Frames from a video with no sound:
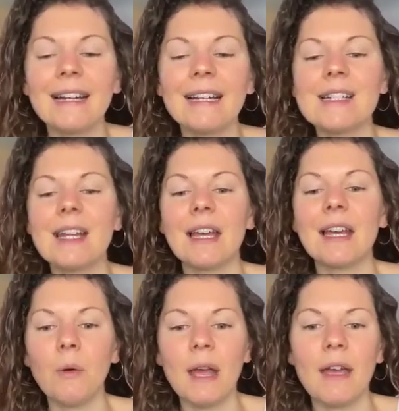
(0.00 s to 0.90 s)
And it's
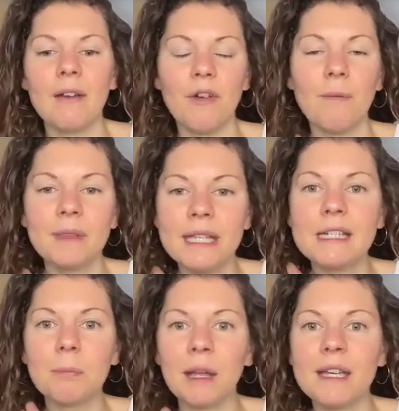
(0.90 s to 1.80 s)
like, okay, from
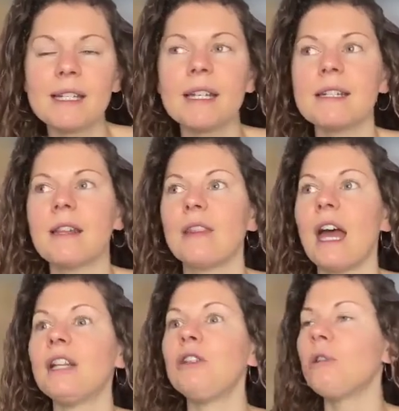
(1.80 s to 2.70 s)
these places,
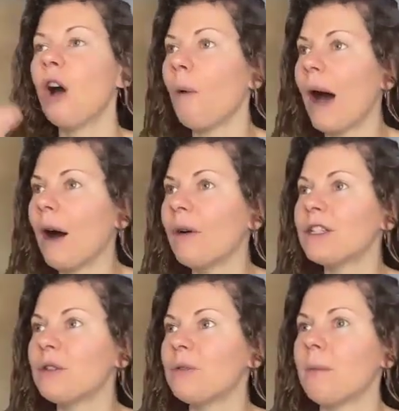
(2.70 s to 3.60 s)
then you go out
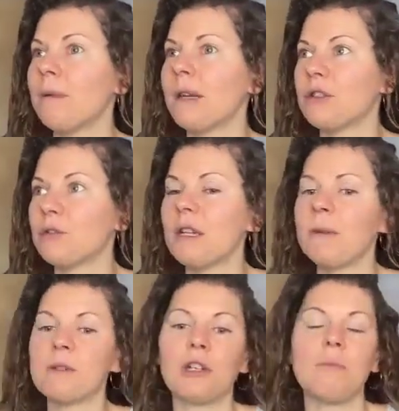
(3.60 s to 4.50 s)
and do the big
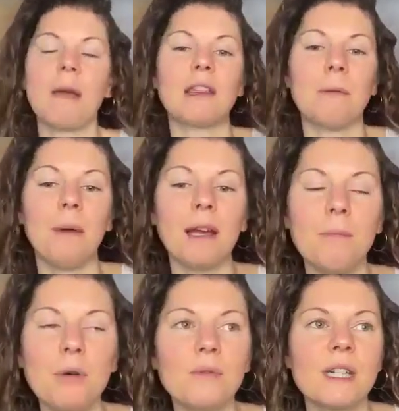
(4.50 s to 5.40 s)
dreams or you make the
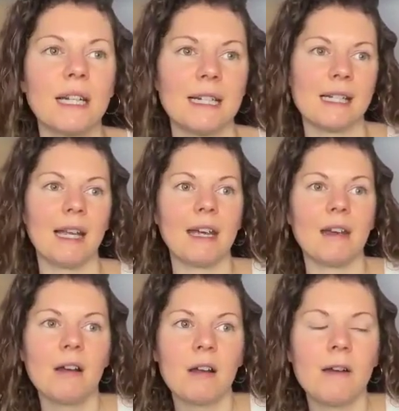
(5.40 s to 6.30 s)
big moves. And it's
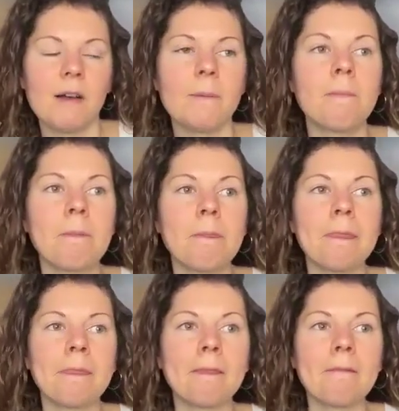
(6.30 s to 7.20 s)
like,
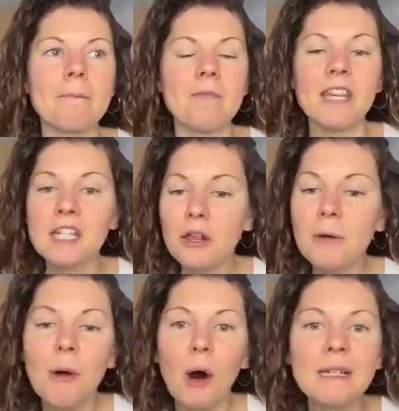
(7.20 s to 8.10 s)
these
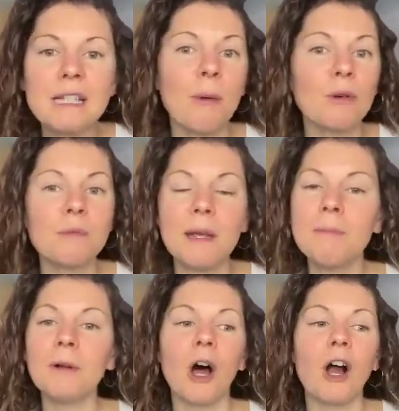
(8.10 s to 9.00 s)
are the moments most
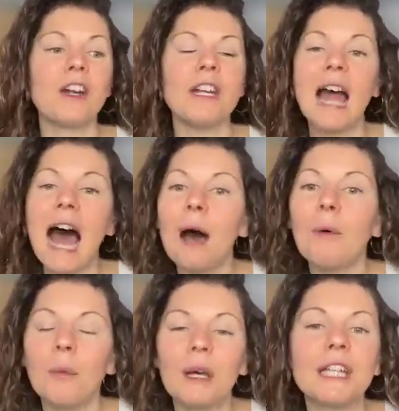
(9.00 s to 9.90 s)
people are
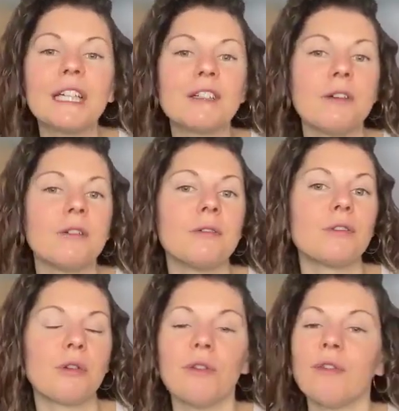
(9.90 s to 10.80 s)
not willing to
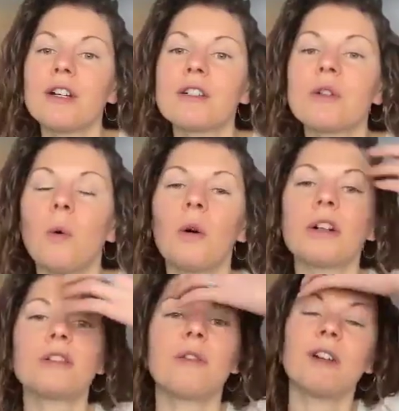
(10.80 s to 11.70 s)
traverse
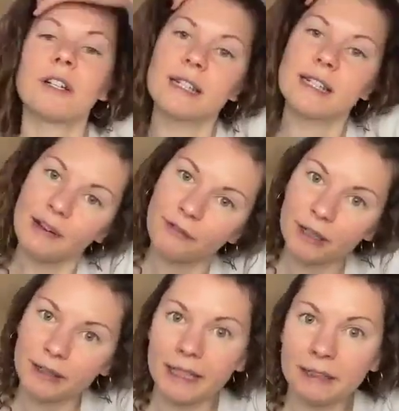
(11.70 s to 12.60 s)
or traverse
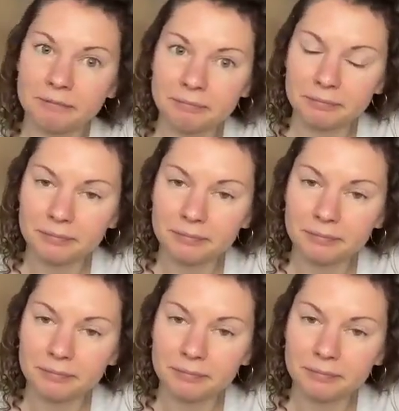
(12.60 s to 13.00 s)
differently.